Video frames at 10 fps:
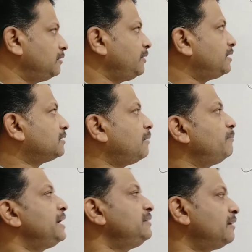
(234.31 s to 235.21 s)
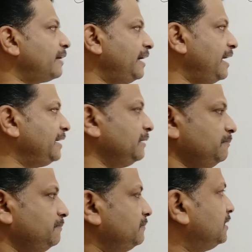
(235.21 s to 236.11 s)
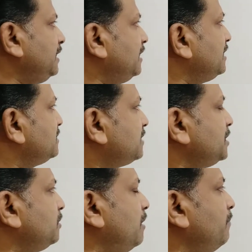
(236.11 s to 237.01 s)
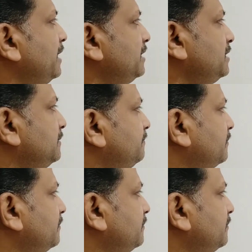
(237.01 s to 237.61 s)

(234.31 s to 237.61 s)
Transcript: we have to complete the ray diagram. Clear? Let us try to complete it.